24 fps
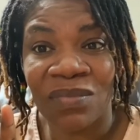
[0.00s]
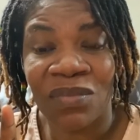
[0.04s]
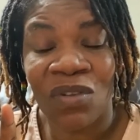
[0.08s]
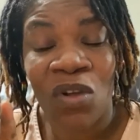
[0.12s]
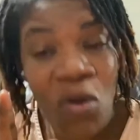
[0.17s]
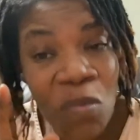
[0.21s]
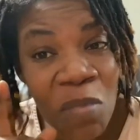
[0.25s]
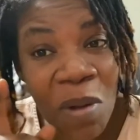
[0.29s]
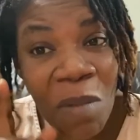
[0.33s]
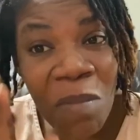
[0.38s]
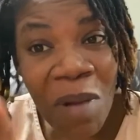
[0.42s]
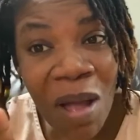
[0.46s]

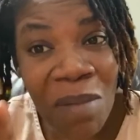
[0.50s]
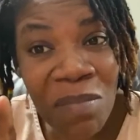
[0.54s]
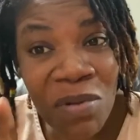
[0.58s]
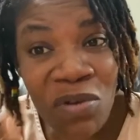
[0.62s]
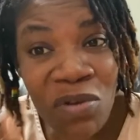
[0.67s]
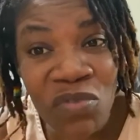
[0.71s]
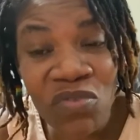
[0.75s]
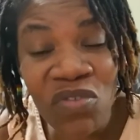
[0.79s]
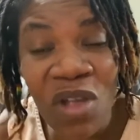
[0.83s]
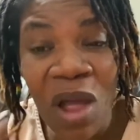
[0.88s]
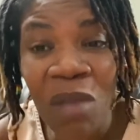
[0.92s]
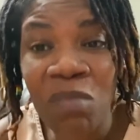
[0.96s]
Ober baby
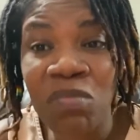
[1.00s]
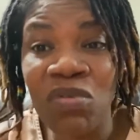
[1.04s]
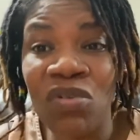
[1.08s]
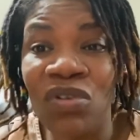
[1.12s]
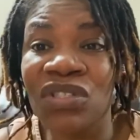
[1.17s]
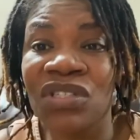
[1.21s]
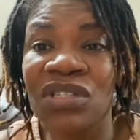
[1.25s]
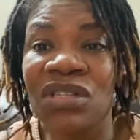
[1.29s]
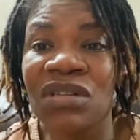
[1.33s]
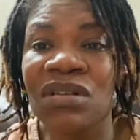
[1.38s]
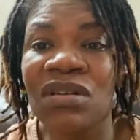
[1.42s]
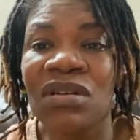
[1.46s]
drew a
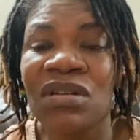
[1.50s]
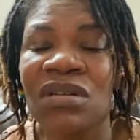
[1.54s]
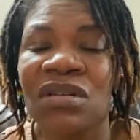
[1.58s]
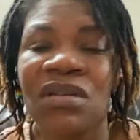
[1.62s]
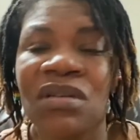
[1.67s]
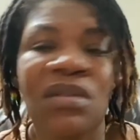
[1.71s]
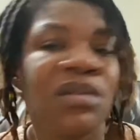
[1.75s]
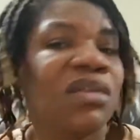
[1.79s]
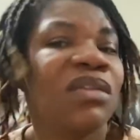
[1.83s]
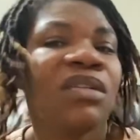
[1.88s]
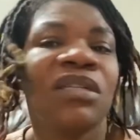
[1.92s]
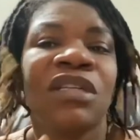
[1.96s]
brochil
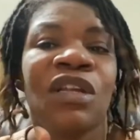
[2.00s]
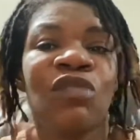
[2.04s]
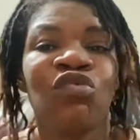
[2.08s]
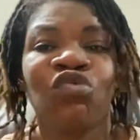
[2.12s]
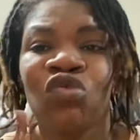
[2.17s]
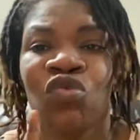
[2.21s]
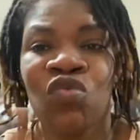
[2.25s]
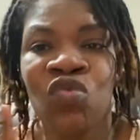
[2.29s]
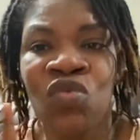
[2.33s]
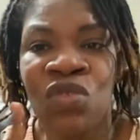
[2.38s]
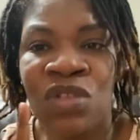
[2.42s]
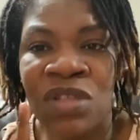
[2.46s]
and
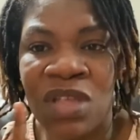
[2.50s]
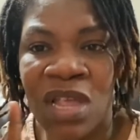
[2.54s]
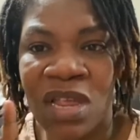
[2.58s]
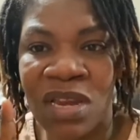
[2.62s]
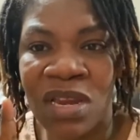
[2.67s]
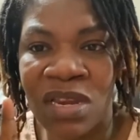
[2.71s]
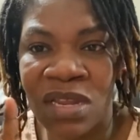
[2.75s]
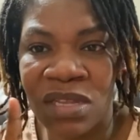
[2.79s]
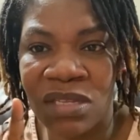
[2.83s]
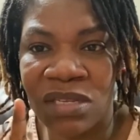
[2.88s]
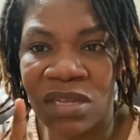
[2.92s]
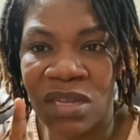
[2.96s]
so wound yen
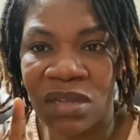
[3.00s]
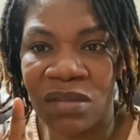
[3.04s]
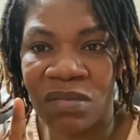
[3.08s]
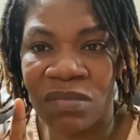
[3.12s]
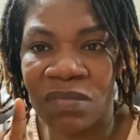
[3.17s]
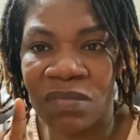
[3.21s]
nijay.